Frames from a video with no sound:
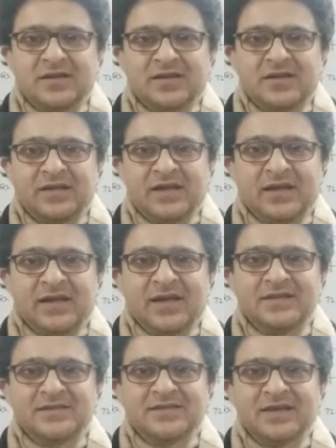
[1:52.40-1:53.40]
Yeah,
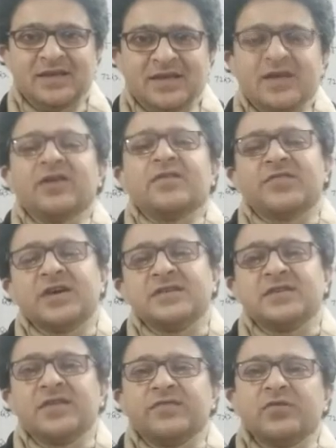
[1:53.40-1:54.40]
guess. First
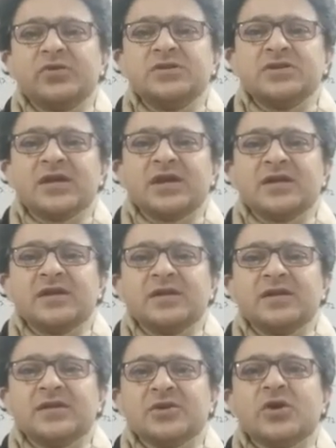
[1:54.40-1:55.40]
and foremost,
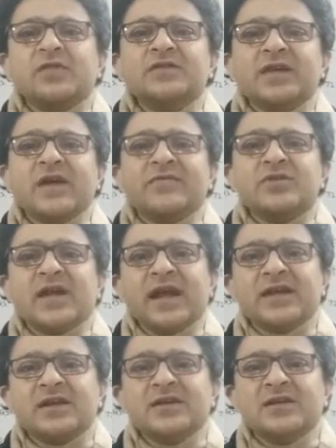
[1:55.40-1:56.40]
you always have to thank
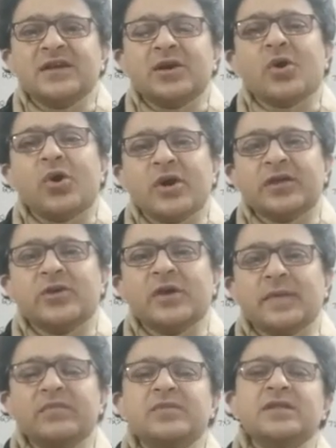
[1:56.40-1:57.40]
God. You
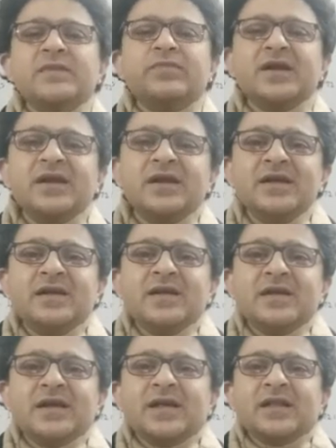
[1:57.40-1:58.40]
remember the prayer?
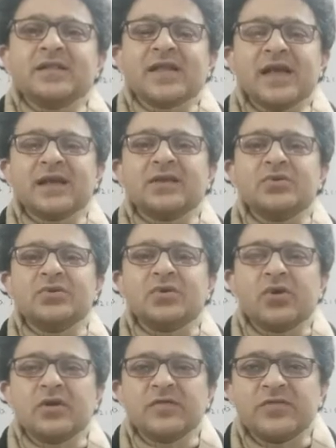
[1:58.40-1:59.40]
Thank you,
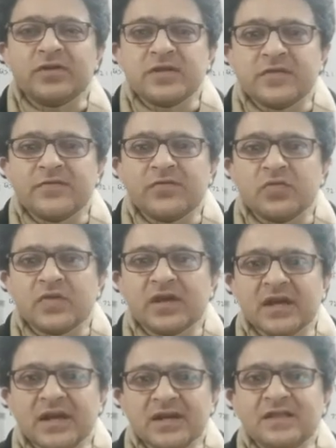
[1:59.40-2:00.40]
God, for the food we
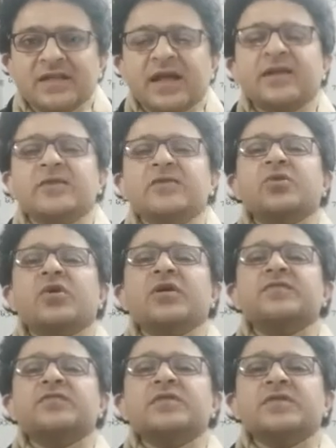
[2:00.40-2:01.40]
eat. Thank you, God,
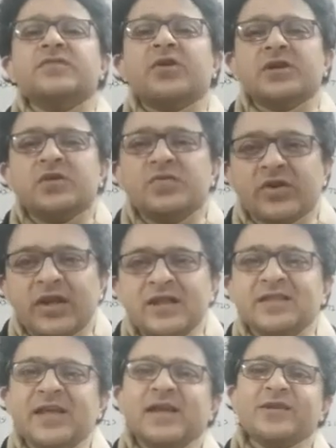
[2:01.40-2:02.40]
for the water we drink.
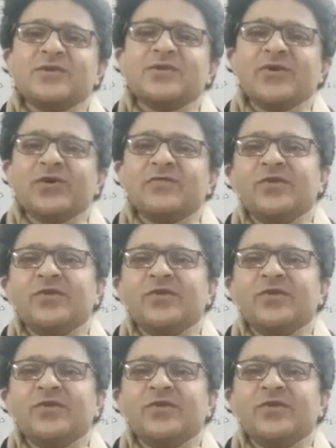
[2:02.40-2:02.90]
Thank you, God, for